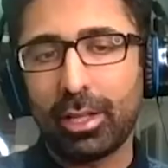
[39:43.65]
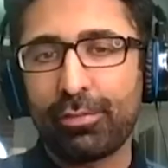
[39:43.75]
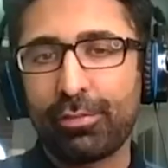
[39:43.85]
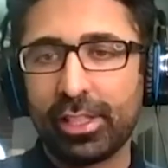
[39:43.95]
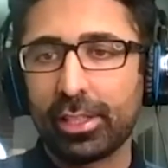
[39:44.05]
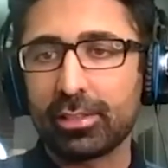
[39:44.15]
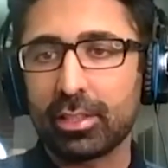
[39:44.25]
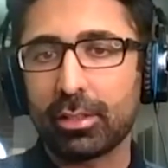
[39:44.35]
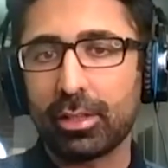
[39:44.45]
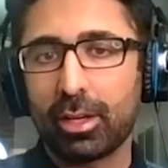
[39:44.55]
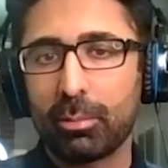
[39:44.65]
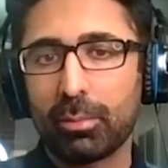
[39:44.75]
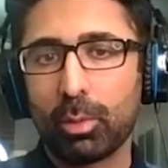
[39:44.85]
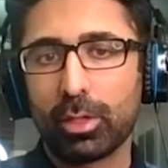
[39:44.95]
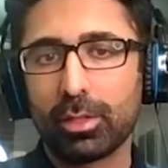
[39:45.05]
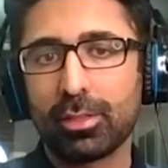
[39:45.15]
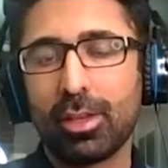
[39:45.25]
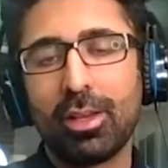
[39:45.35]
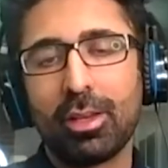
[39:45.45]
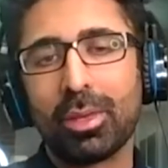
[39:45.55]
of feelings here, and my point is
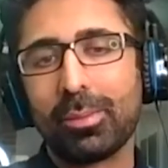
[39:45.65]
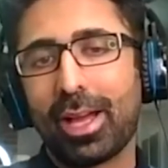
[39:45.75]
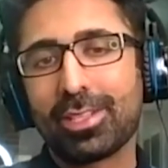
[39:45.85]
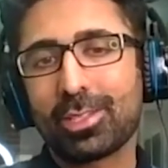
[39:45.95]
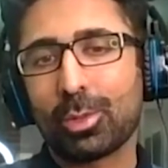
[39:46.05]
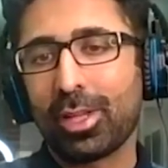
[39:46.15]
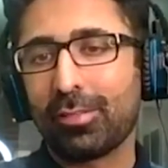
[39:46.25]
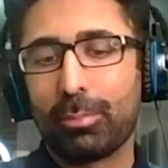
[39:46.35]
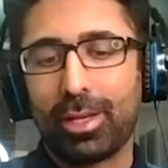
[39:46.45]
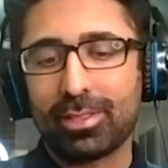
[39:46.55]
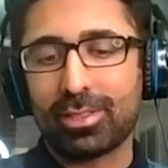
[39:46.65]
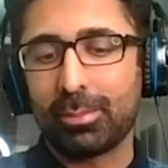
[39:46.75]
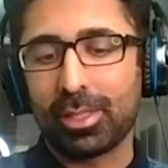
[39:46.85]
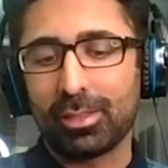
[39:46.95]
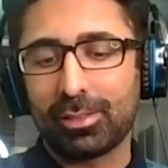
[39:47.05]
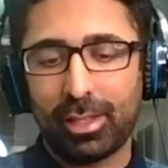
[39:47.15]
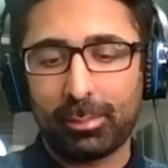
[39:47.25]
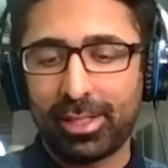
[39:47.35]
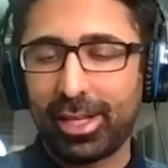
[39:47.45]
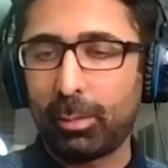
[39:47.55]
maybe I just don't have the best timing because like
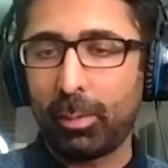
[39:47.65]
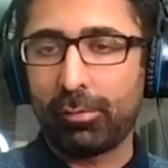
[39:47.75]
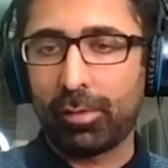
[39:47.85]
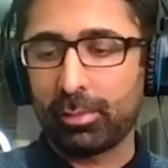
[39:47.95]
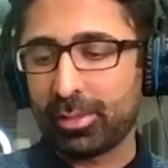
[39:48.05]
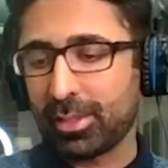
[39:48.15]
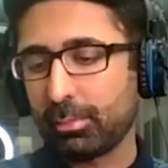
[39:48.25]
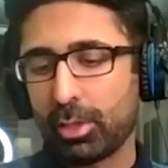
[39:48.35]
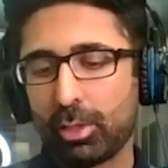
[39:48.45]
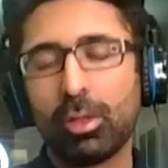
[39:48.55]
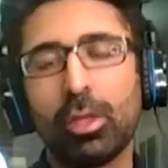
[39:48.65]
my dad made fun of me. He's like, bro,